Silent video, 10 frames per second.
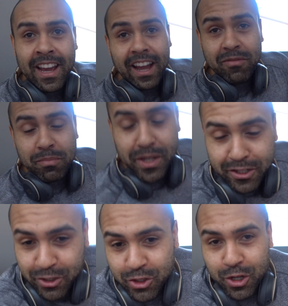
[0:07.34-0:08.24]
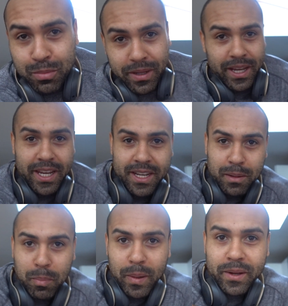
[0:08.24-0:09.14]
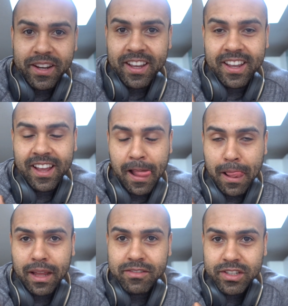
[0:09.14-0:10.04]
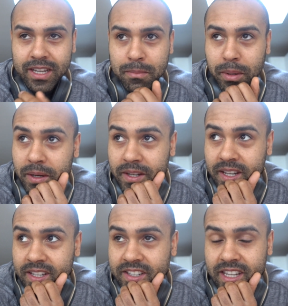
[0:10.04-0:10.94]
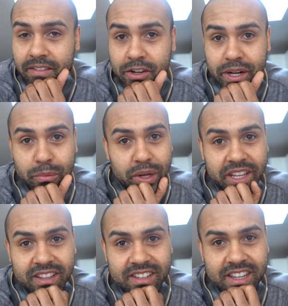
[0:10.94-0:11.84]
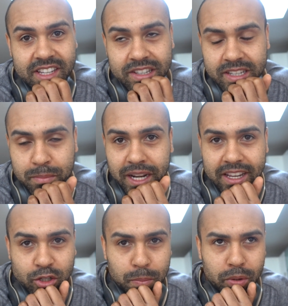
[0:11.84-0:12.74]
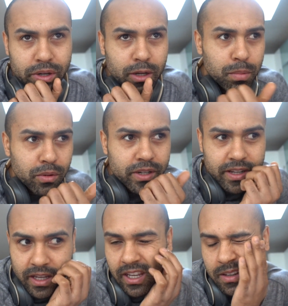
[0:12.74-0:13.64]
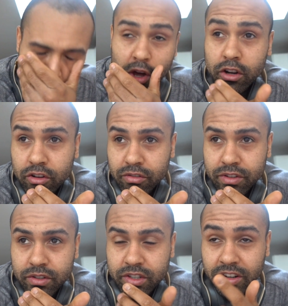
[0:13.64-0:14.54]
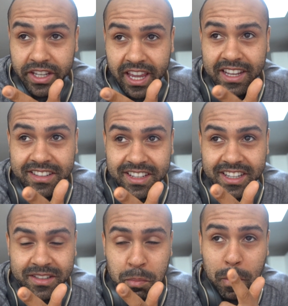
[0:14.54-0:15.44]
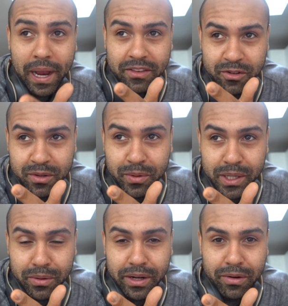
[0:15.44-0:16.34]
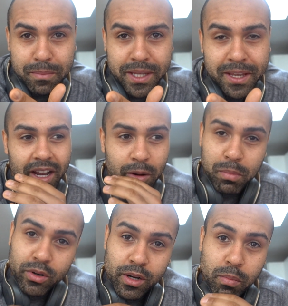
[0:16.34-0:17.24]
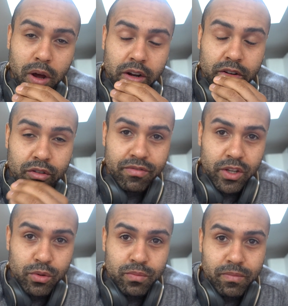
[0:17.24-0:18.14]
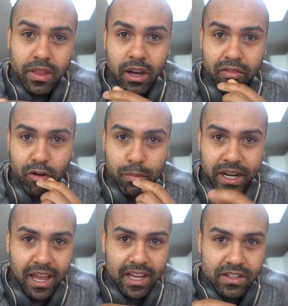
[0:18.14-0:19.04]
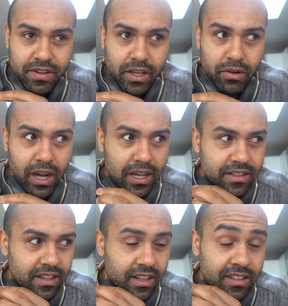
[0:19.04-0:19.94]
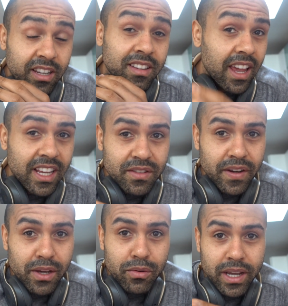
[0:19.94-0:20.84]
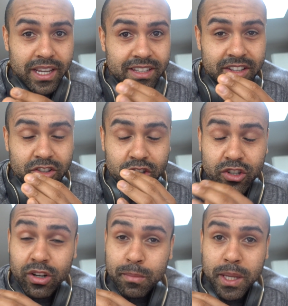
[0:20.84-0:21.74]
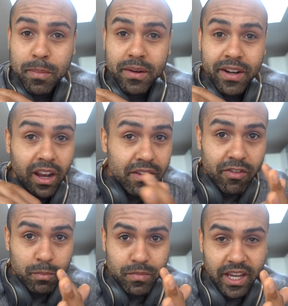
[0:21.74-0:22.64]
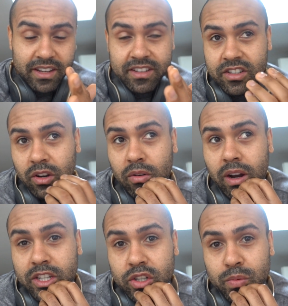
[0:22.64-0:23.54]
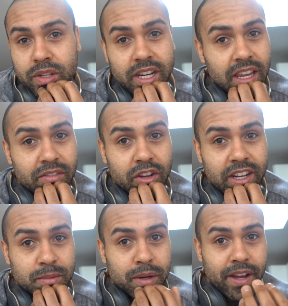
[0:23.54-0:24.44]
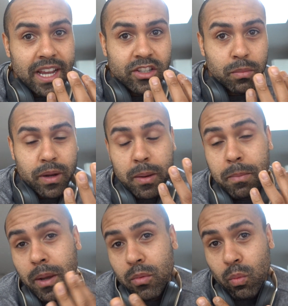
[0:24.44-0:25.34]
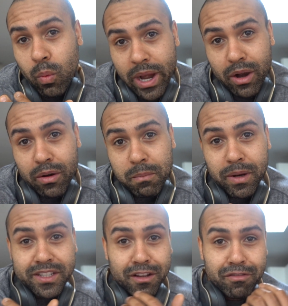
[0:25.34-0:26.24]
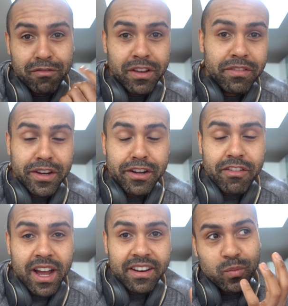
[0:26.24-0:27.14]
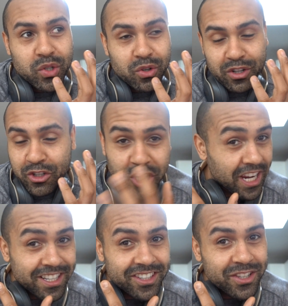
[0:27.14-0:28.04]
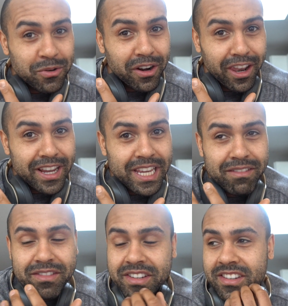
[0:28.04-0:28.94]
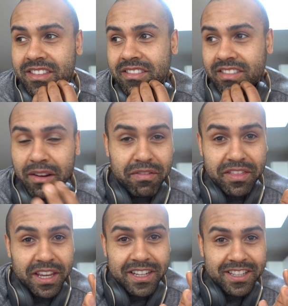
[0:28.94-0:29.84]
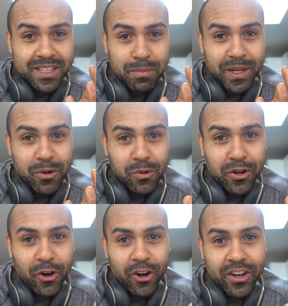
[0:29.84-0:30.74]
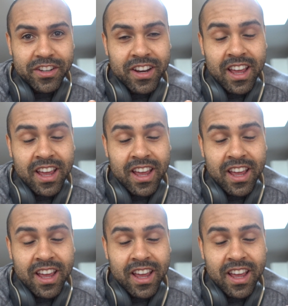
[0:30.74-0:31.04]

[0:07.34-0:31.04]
Haven't been on YouTube in about, I'd say about seven or eight weeks I'd say since my last upload. I uploaded a product review, sorry Kenzie is battering the window here at me. I uploaded a product review for my last video and today's video is just going to be a bit of a life update so I just wanted to give you guys a bit of a heads up about where myself and Vivienne are at, sort of changes to our lives, different things that's been going on.